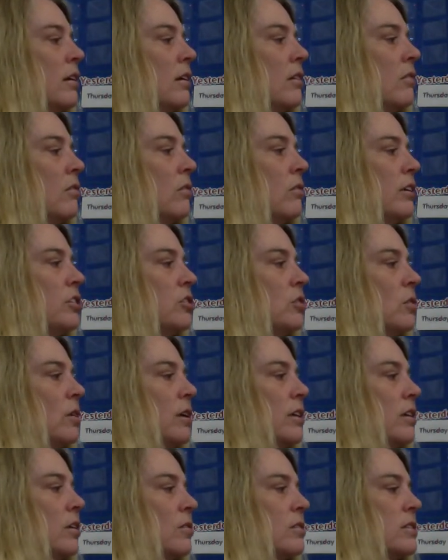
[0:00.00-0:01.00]
we join
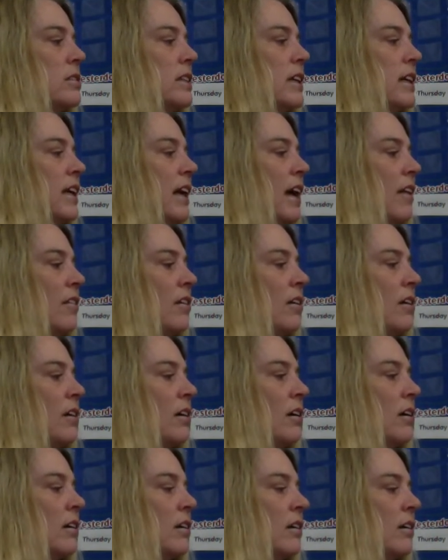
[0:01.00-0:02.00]
those together.
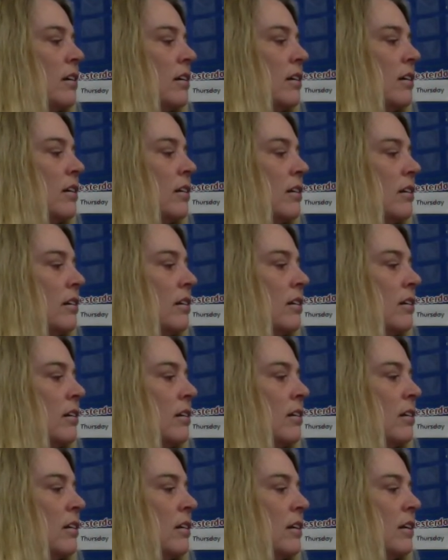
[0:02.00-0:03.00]

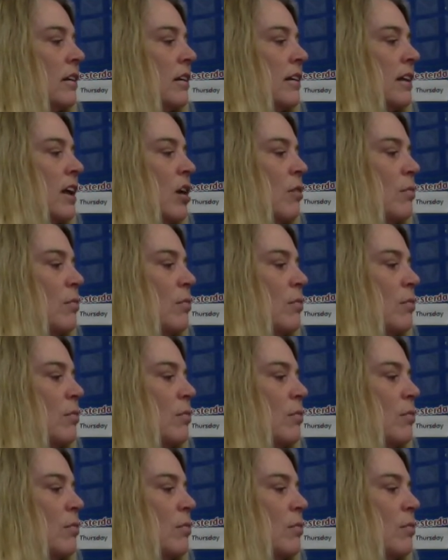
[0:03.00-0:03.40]
That